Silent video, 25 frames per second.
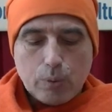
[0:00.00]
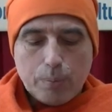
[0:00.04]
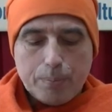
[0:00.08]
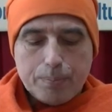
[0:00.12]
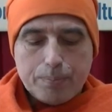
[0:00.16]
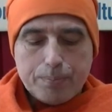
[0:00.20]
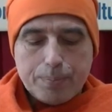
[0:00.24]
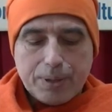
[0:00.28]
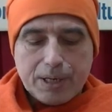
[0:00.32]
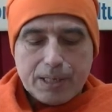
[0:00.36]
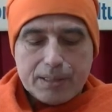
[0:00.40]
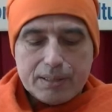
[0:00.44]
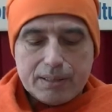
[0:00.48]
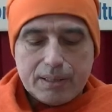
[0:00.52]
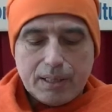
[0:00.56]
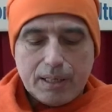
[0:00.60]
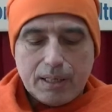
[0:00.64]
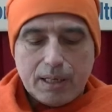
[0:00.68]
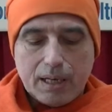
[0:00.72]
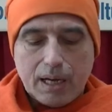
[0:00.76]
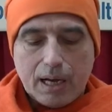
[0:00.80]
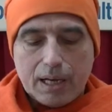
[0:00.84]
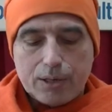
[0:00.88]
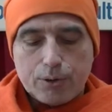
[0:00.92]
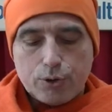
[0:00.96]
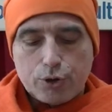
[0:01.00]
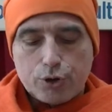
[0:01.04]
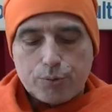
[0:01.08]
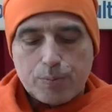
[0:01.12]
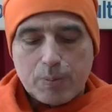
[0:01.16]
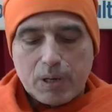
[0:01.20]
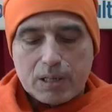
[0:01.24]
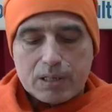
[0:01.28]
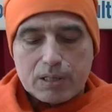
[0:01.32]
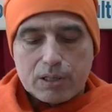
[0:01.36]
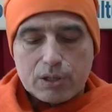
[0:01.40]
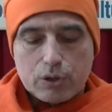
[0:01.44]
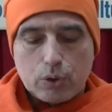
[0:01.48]
Priti,
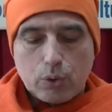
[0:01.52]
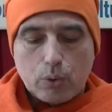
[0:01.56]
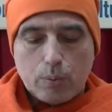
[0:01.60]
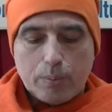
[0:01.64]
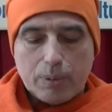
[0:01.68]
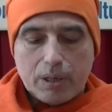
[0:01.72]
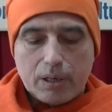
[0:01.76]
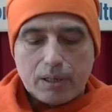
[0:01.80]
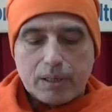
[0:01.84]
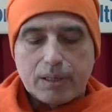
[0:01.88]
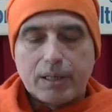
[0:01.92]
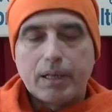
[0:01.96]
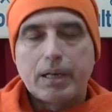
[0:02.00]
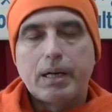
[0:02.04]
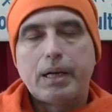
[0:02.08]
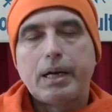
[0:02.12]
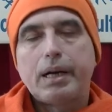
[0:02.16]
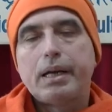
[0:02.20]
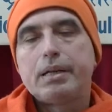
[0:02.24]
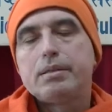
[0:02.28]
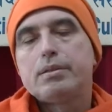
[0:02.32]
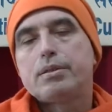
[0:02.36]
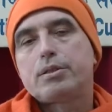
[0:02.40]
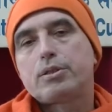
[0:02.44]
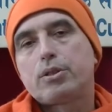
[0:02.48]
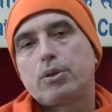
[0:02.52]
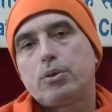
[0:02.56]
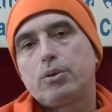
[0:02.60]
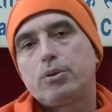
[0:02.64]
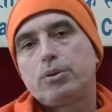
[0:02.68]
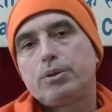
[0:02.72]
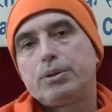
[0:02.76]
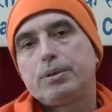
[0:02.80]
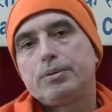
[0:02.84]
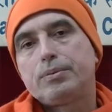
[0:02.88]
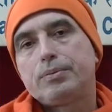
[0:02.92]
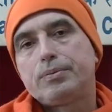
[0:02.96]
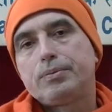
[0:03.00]
Ayushman, Sobhagya, and so
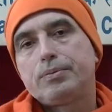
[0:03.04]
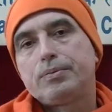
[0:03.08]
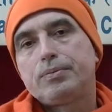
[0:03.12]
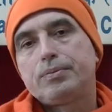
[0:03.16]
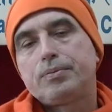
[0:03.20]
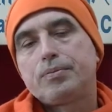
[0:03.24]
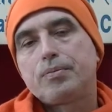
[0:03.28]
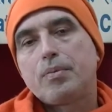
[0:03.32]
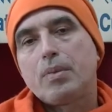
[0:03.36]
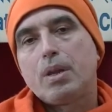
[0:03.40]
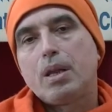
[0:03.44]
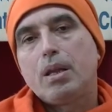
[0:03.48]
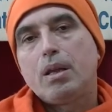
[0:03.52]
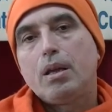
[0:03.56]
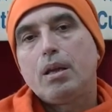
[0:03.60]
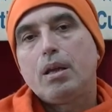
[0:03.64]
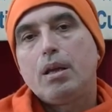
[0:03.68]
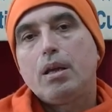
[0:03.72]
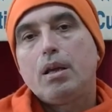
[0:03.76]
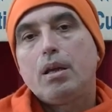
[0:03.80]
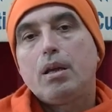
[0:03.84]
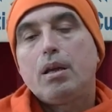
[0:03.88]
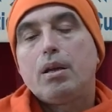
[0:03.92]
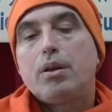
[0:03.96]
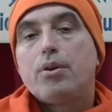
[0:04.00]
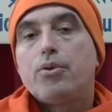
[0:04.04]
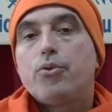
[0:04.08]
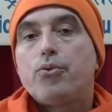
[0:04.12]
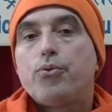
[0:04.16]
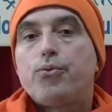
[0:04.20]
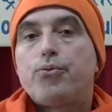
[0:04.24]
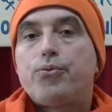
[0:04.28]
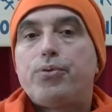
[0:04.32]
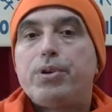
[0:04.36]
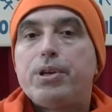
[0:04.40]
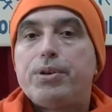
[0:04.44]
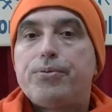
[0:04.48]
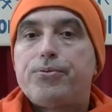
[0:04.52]
on.
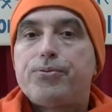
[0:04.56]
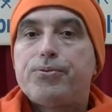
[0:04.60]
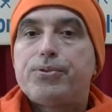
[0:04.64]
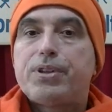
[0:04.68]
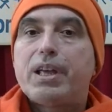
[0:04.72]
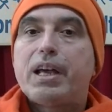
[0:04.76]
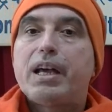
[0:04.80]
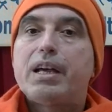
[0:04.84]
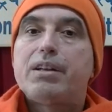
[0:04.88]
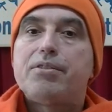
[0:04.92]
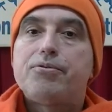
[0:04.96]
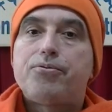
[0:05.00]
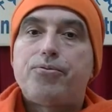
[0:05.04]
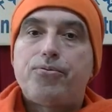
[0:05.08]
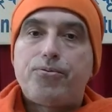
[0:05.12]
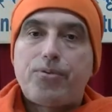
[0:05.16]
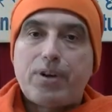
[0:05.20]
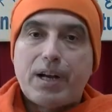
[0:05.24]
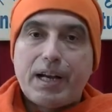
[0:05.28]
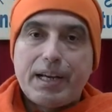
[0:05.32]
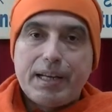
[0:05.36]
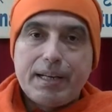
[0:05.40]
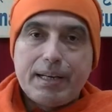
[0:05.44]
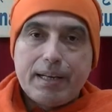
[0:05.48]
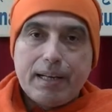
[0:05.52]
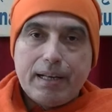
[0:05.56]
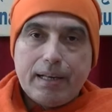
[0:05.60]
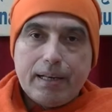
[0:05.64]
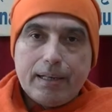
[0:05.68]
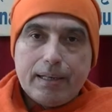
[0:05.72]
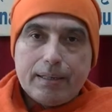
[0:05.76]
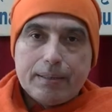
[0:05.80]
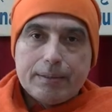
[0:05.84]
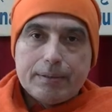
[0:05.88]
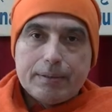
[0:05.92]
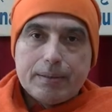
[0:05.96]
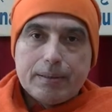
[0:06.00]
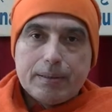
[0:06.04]
Fifth and
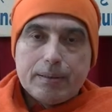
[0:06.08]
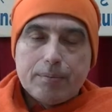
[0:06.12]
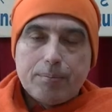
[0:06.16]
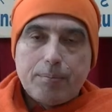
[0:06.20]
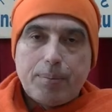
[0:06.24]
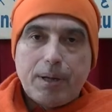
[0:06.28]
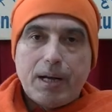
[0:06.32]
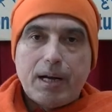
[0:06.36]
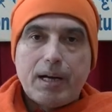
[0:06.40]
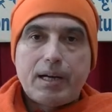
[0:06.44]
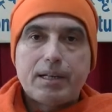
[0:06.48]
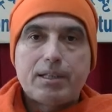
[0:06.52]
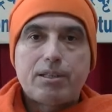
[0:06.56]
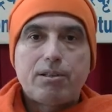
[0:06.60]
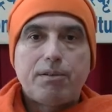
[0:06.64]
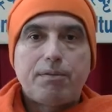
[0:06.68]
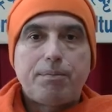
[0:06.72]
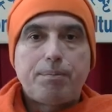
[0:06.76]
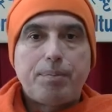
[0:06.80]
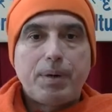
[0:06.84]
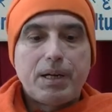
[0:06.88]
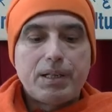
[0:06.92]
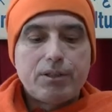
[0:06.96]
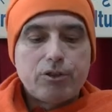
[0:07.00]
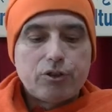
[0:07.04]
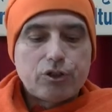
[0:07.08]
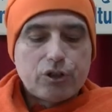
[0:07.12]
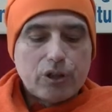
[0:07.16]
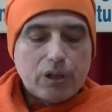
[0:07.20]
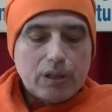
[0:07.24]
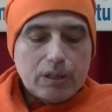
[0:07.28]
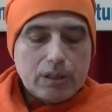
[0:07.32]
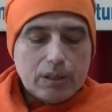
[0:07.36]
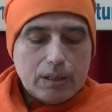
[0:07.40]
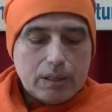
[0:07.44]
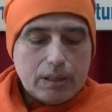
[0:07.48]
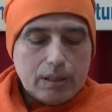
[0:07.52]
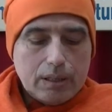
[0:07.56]
final part of
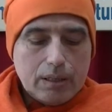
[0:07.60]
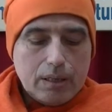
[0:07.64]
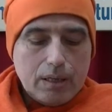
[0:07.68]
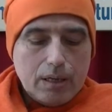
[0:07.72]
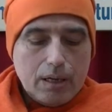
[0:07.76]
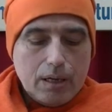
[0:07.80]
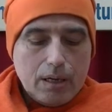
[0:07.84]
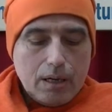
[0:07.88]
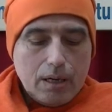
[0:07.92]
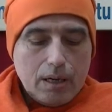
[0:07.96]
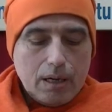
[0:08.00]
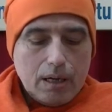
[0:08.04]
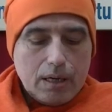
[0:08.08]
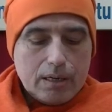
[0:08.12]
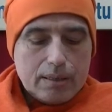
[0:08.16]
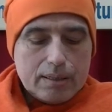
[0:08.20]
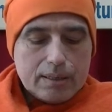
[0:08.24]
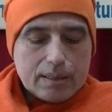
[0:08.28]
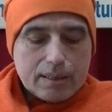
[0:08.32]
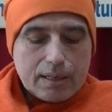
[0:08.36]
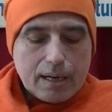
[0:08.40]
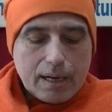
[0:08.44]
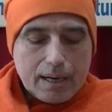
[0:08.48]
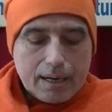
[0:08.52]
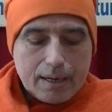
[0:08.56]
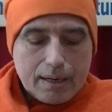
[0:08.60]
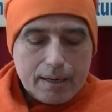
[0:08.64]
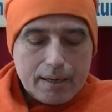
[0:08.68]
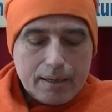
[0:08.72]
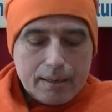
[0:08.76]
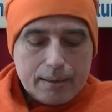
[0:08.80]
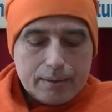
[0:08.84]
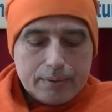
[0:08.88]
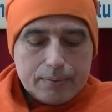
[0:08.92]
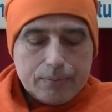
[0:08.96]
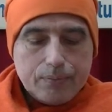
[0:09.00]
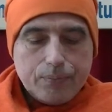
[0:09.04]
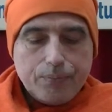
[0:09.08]
Panchang is
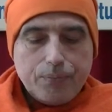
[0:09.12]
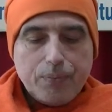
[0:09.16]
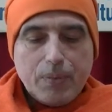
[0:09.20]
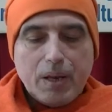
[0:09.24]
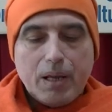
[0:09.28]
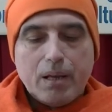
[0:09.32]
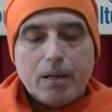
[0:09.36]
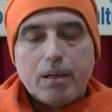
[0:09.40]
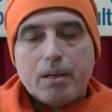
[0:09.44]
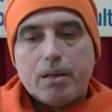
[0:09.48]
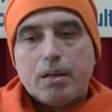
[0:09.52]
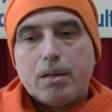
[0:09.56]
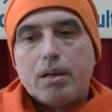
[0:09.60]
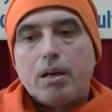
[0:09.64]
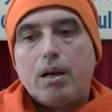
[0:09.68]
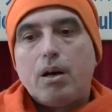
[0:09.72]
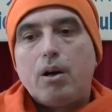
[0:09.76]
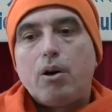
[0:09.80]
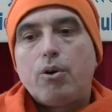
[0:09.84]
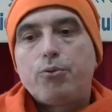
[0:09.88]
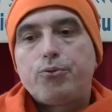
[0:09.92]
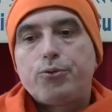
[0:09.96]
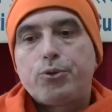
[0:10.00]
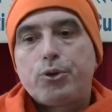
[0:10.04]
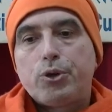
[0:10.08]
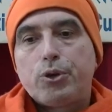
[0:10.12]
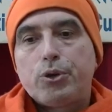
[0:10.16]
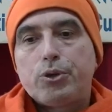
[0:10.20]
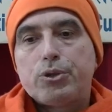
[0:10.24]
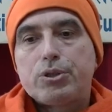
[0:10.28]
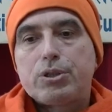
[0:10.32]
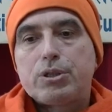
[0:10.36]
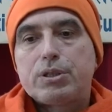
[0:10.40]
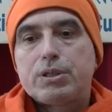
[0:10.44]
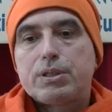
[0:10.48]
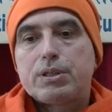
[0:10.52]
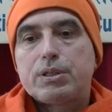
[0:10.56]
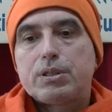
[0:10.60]
Karana. Of
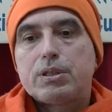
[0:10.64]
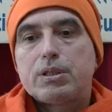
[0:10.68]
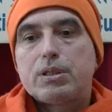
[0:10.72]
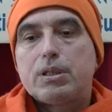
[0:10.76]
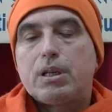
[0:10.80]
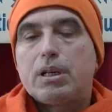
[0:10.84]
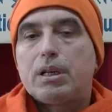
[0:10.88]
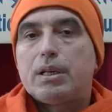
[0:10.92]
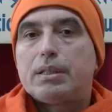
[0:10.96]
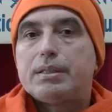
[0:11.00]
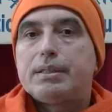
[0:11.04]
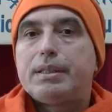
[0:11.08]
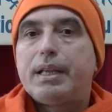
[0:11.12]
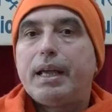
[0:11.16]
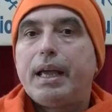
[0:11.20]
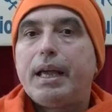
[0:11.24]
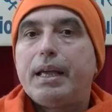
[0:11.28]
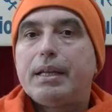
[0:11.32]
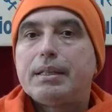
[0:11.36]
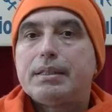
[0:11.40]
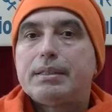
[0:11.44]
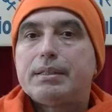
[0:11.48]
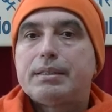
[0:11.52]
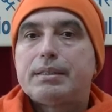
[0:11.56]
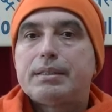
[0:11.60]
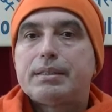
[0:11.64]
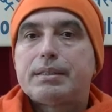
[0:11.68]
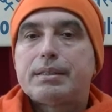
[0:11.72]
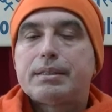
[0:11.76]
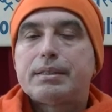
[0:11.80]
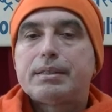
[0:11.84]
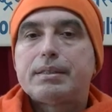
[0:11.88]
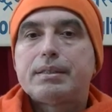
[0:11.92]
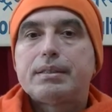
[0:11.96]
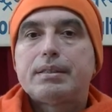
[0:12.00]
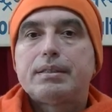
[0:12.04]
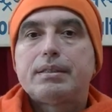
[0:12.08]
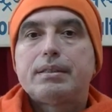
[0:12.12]
course,
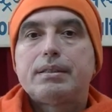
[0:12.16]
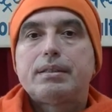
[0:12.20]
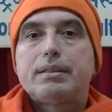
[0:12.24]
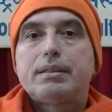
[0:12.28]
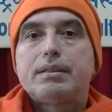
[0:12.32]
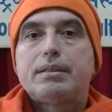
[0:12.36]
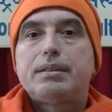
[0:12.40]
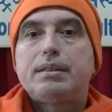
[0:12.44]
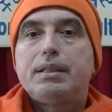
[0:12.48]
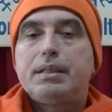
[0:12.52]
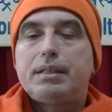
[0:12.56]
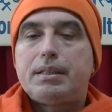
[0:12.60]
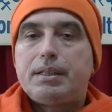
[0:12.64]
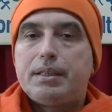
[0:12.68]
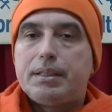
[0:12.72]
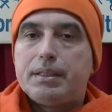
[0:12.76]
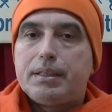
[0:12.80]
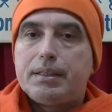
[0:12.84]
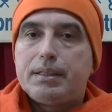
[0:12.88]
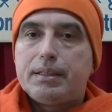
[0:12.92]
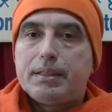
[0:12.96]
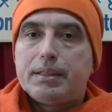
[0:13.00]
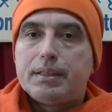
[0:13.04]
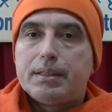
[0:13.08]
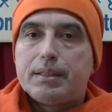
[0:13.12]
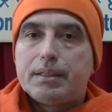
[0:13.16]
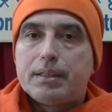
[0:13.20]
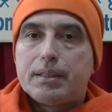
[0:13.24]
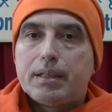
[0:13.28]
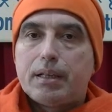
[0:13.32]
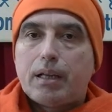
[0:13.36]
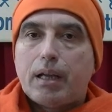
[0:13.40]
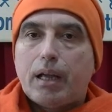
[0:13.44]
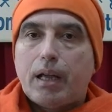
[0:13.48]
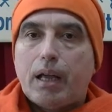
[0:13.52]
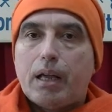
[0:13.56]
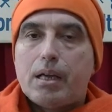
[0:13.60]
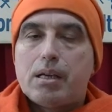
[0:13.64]
date Tithi
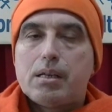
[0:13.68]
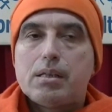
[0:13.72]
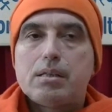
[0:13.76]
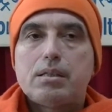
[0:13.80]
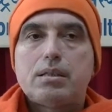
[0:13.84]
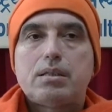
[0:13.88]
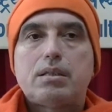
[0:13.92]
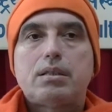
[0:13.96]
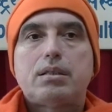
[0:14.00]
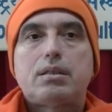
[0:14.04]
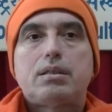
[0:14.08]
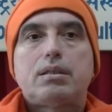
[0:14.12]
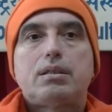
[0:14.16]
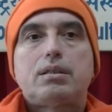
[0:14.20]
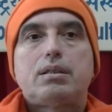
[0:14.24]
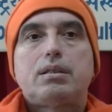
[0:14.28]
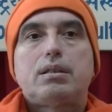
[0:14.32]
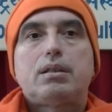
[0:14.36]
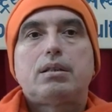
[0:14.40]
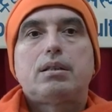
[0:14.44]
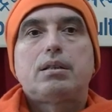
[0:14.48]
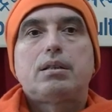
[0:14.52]
is